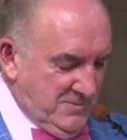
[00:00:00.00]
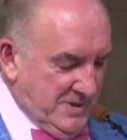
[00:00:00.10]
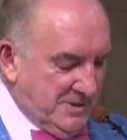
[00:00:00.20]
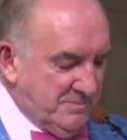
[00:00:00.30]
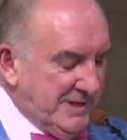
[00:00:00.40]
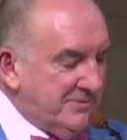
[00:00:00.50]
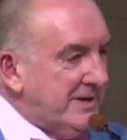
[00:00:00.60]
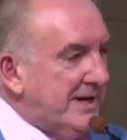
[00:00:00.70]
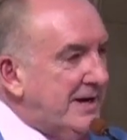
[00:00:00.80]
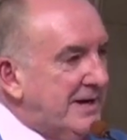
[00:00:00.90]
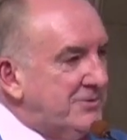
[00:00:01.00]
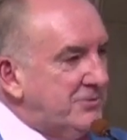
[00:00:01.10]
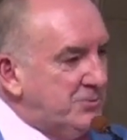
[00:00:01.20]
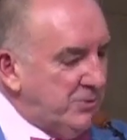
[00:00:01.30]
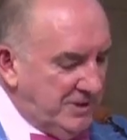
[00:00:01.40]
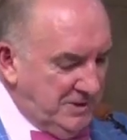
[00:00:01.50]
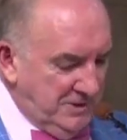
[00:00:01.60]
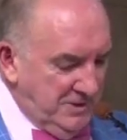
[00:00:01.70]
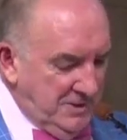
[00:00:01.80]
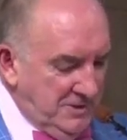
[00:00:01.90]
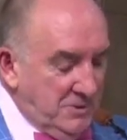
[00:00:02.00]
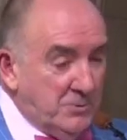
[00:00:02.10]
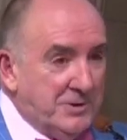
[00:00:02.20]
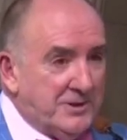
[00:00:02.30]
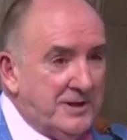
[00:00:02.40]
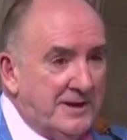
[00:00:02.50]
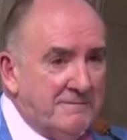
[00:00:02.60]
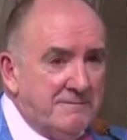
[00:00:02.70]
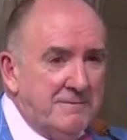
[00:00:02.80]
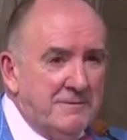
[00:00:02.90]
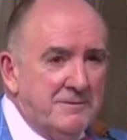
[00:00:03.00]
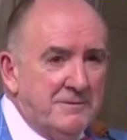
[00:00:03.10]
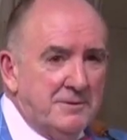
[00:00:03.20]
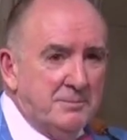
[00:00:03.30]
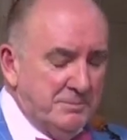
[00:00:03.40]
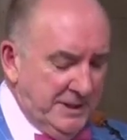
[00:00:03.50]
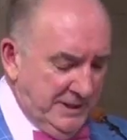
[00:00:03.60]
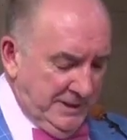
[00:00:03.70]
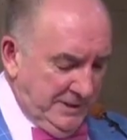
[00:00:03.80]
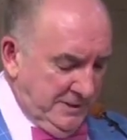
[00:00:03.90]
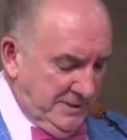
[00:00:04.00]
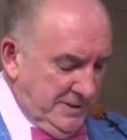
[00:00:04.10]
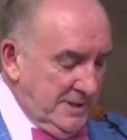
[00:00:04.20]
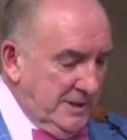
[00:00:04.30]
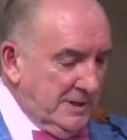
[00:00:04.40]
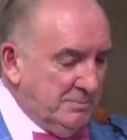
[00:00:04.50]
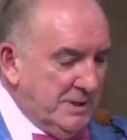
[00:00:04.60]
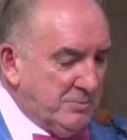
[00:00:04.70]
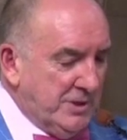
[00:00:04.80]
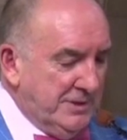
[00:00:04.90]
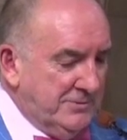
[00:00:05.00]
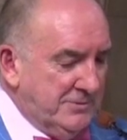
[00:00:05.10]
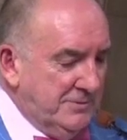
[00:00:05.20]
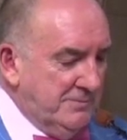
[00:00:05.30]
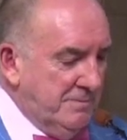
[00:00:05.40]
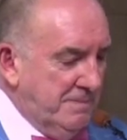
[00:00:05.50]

one that makes our hearts swell with love, meaning, and memories.